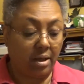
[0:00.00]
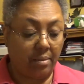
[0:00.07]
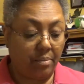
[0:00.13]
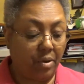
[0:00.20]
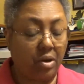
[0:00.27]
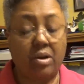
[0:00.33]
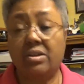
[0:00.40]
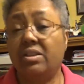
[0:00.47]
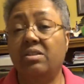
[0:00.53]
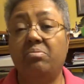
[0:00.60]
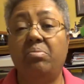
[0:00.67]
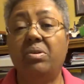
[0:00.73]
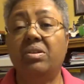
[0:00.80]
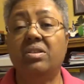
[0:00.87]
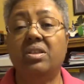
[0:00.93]
because it's
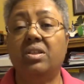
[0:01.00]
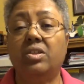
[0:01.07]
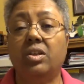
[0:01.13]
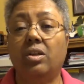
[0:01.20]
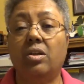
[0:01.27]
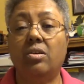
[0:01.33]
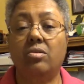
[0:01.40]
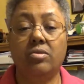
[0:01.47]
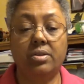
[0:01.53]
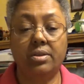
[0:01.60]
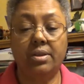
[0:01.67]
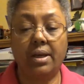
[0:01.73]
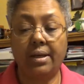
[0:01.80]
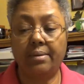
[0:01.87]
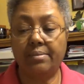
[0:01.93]
been such a long
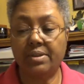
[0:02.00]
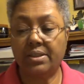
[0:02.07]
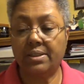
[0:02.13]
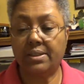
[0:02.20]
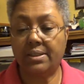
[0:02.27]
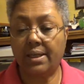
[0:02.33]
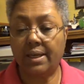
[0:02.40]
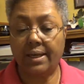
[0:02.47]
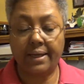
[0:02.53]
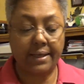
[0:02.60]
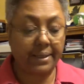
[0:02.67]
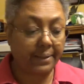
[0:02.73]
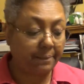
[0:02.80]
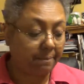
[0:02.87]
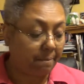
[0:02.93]
time since
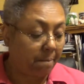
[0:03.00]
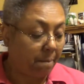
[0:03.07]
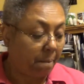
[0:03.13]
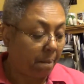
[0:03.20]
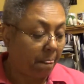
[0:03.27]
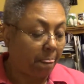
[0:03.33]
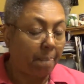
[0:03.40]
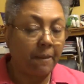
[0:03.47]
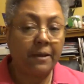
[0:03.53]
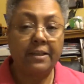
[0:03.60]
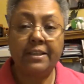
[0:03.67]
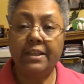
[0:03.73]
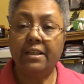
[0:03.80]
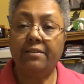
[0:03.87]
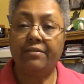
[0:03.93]
I
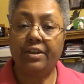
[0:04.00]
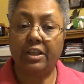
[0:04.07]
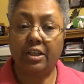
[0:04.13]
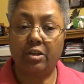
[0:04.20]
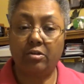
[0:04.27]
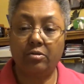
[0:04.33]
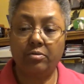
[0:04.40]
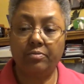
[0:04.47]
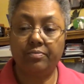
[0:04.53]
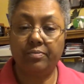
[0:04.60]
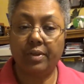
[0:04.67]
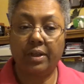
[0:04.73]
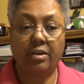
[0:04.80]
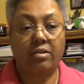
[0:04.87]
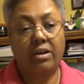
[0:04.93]
did a video.
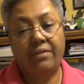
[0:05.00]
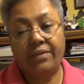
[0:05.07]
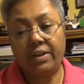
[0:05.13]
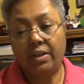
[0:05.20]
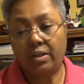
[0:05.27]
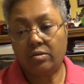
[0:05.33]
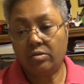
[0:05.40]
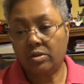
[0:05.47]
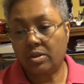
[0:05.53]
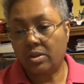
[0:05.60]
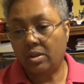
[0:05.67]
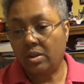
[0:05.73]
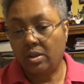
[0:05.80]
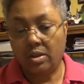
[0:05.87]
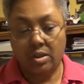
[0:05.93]
I don't have any notes,
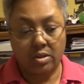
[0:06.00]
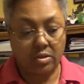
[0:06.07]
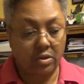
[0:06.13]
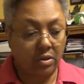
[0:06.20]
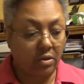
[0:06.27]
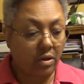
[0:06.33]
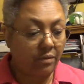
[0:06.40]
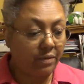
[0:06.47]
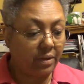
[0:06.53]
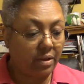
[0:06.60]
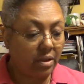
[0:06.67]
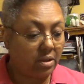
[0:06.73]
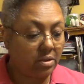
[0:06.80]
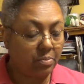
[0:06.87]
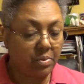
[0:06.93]
so I don't have
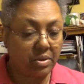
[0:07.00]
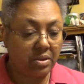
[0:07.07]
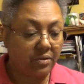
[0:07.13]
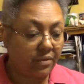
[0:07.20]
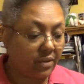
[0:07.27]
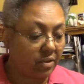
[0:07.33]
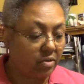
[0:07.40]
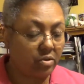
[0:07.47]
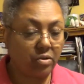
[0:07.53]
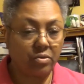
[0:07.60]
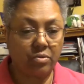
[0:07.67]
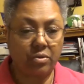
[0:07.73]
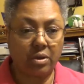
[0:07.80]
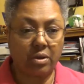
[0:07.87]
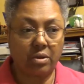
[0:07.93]
anything specific
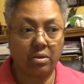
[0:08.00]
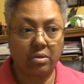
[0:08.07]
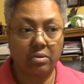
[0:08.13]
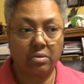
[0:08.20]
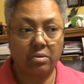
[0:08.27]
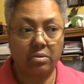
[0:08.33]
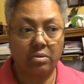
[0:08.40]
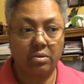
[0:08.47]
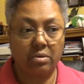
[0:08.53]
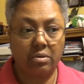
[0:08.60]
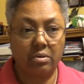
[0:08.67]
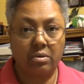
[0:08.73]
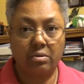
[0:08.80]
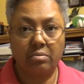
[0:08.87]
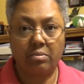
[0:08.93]
to
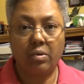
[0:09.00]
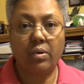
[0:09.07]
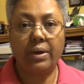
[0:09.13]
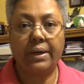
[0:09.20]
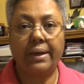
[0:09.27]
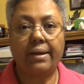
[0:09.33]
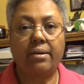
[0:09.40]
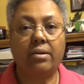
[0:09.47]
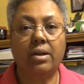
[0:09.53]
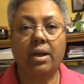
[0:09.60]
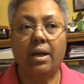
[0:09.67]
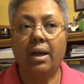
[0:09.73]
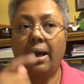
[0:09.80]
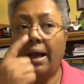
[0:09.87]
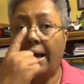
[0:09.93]
point out.
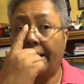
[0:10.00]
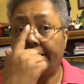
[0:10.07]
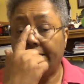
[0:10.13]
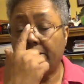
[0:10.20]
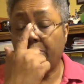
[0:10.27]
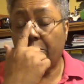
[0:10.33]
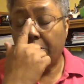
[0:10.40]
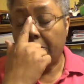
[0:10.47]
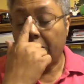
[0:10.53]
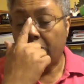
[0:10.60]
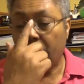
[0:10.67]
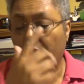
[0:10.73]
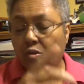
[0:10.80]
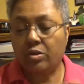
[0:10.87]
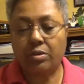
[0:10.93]
I just wanted to
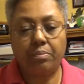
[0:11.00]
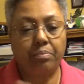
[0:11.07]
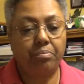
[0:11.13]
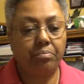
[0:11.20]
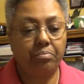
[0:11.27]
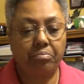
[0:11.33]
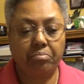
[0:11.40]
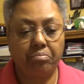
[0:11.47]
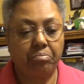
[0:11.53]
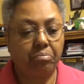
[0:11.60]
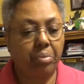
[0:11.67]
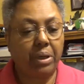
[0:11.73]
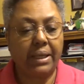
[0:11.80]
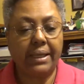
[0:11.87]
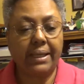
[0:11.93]
show some
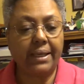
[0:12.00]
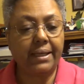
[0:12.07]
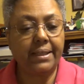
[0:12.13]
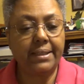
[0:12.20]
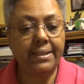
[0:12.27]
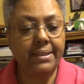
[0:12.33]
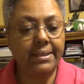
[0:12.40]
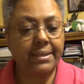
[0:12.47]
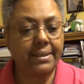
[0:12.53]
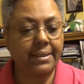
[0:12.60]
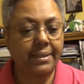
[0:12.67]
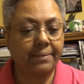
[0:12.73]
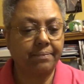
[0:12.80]
plans